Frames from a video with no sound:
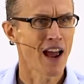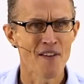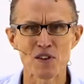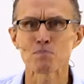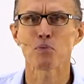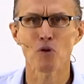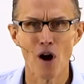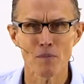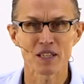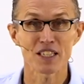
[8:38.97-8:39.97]
And this
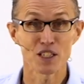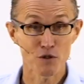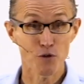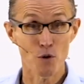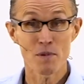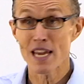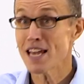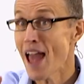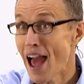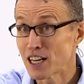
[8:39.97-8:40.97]
promise is for
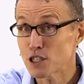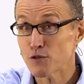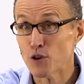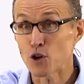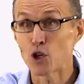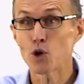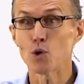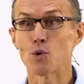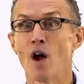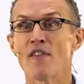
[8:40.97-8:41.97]
me and it's for
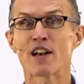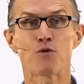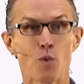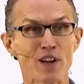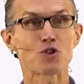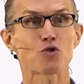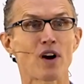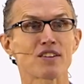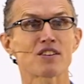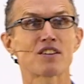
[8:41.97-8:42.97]
you that if we
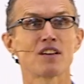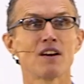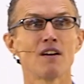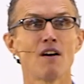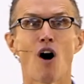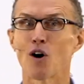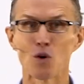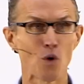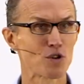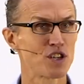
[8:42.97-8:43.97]
trust our
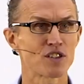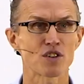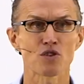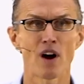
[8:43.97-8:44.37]
Lord Jesus